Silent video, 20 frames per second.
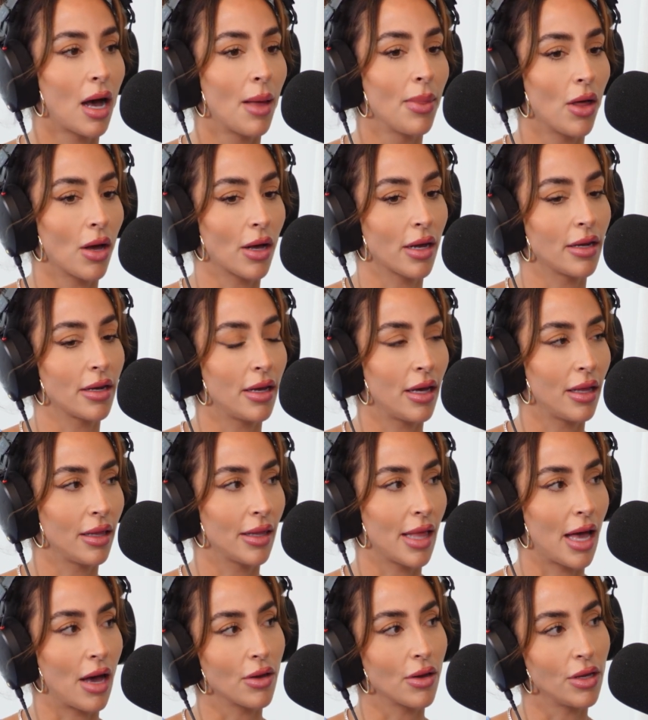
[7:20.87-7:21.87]
I'm not going to
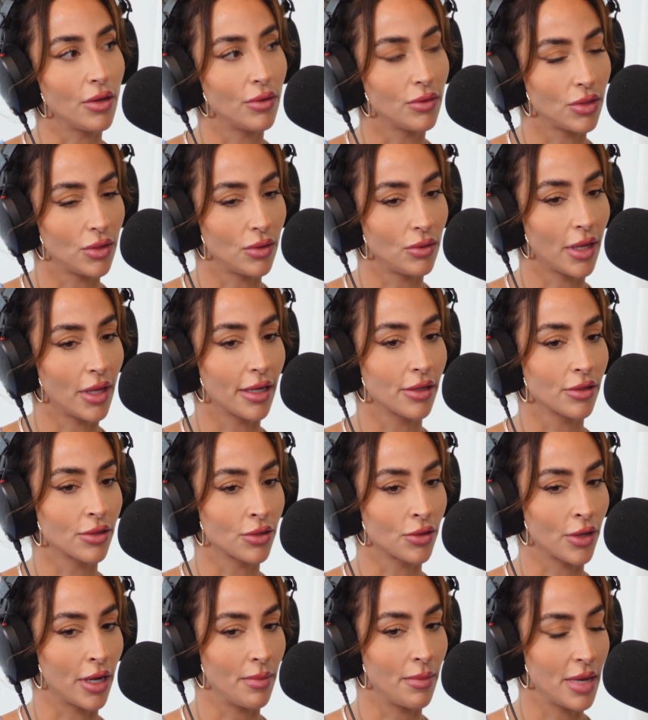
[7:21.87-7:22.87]
allow you to like
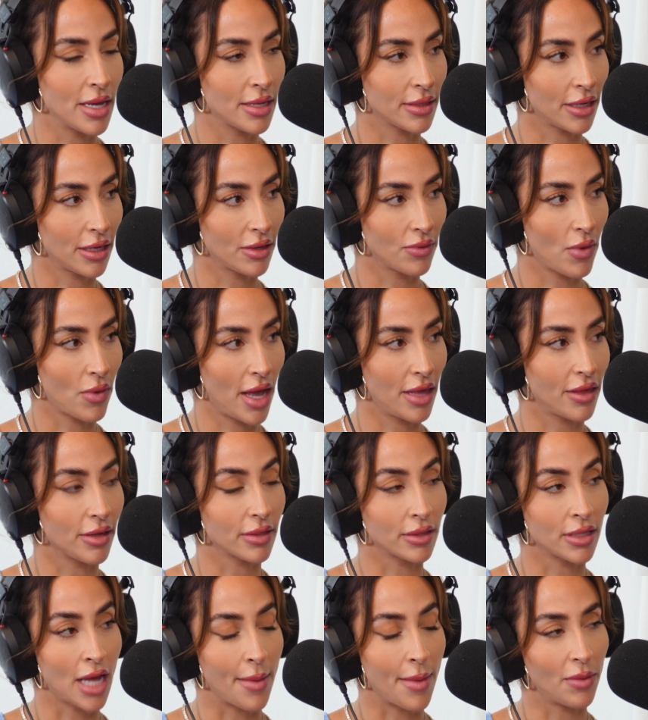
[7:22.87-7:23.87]
treat me a certain way. There's
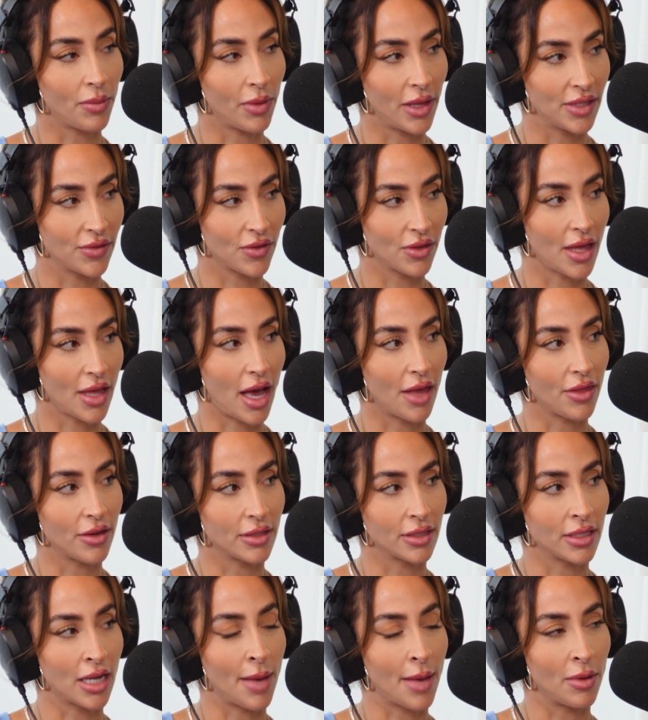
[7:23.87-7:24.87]
a time and place for that.
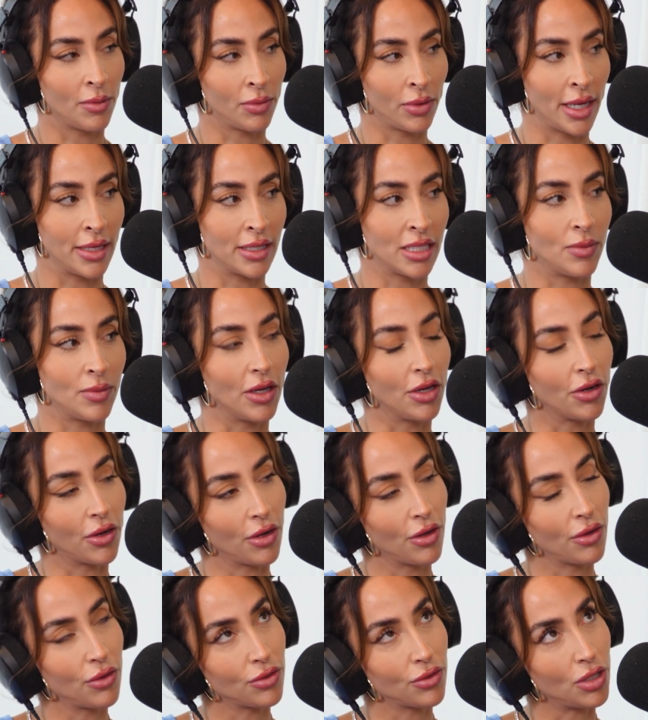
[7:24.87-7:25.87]
There's a time and place to
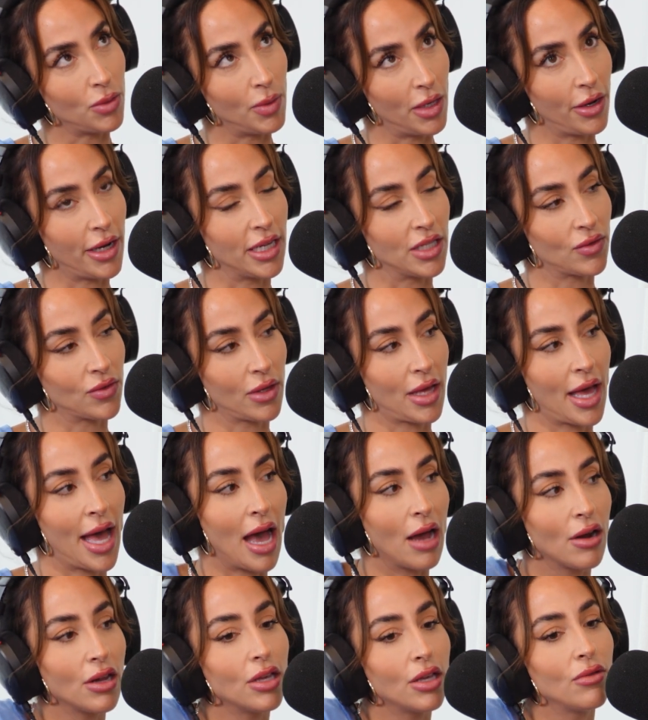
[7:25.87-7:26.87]
be graceful.
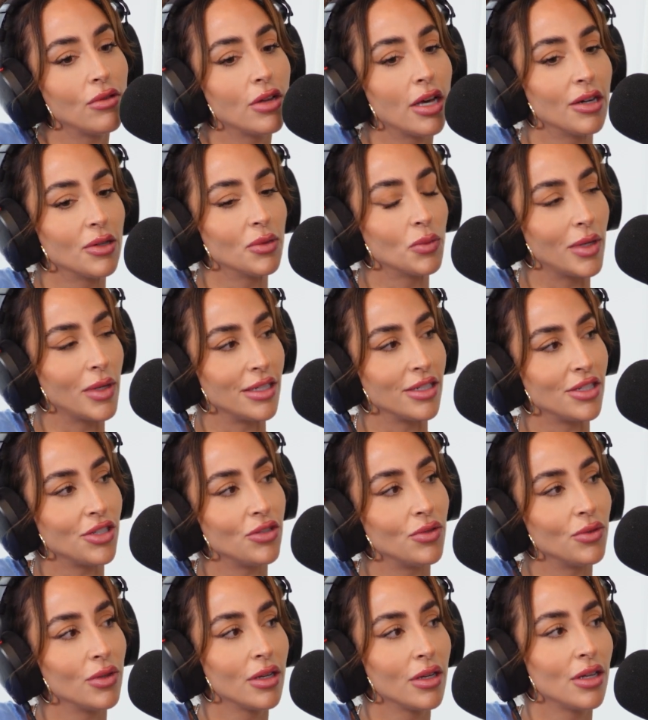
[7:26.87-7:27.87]
How do you know when
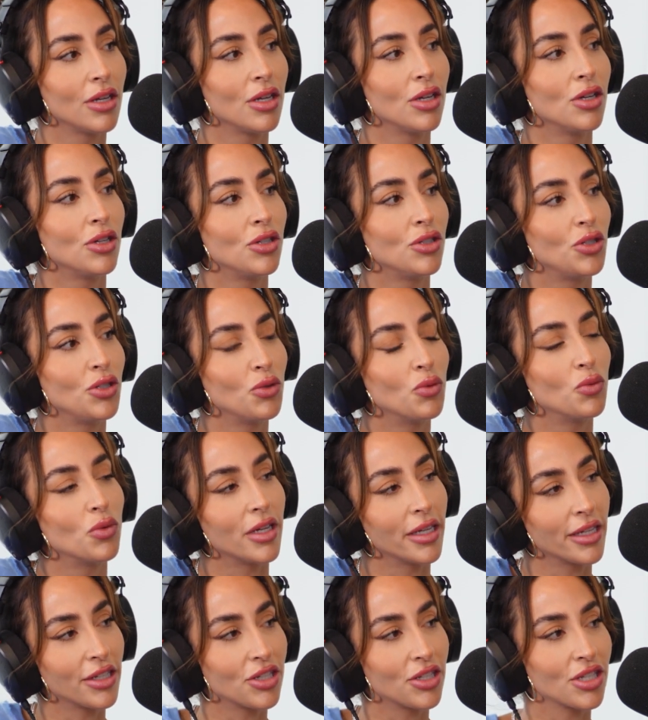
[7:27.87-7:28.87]
to do
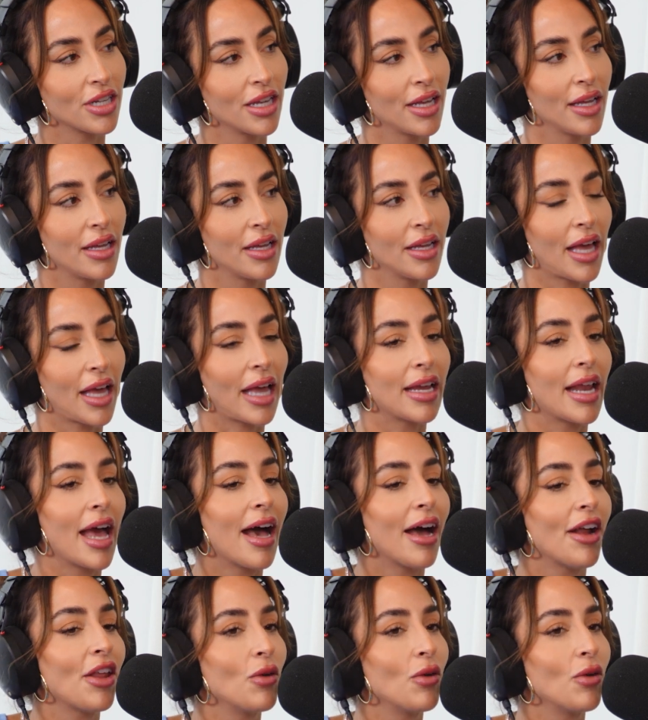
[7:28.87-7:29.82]
which, and how